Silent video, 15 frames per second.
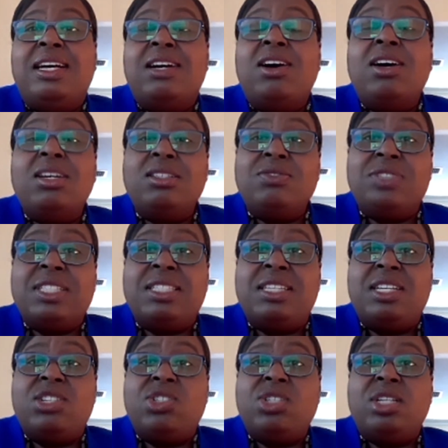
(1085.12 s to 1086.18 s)

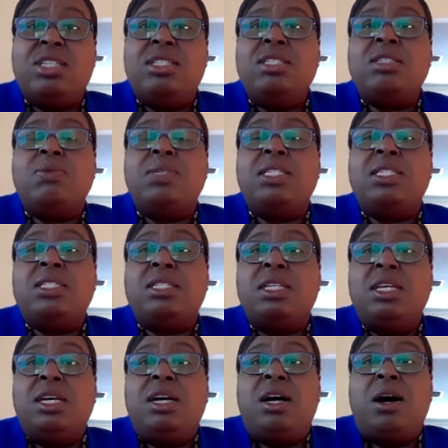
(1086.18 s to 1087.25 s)
conversations with
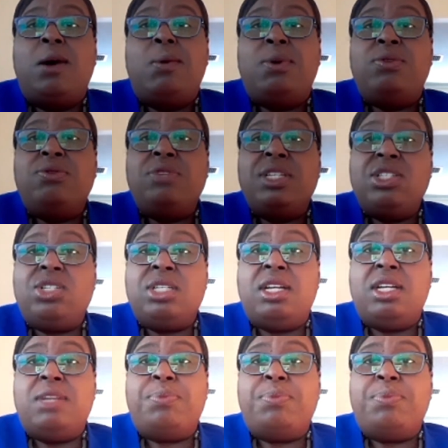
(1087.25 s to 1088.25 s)
our regional